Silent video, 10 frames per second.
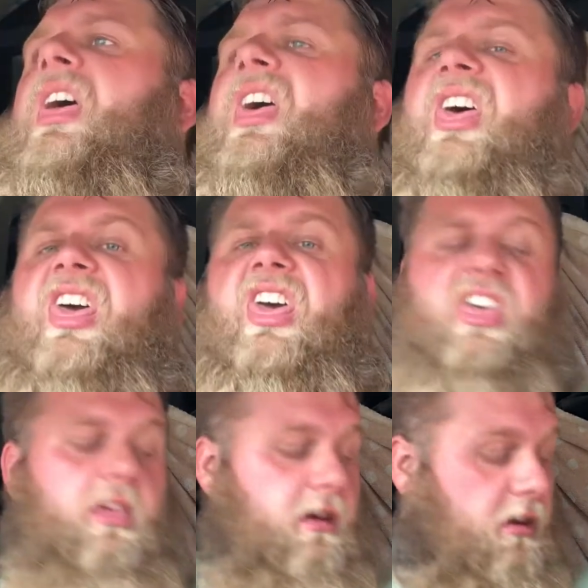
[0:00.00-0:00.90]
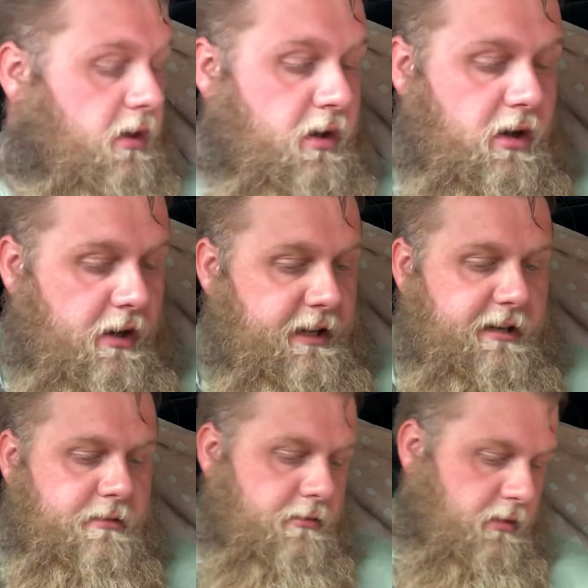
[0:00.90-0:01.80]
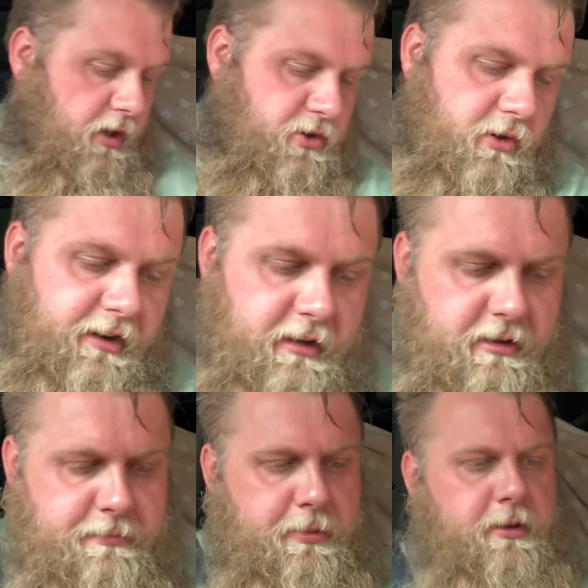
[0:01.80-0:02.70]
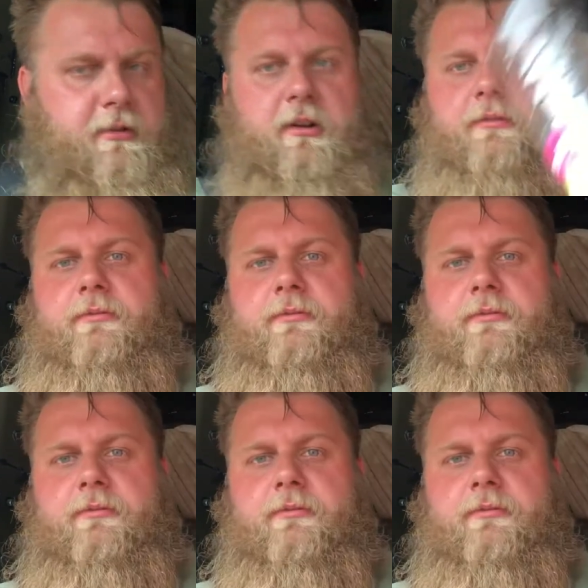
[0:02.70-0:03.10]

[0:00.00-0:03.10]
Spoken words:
I need a drink, but I've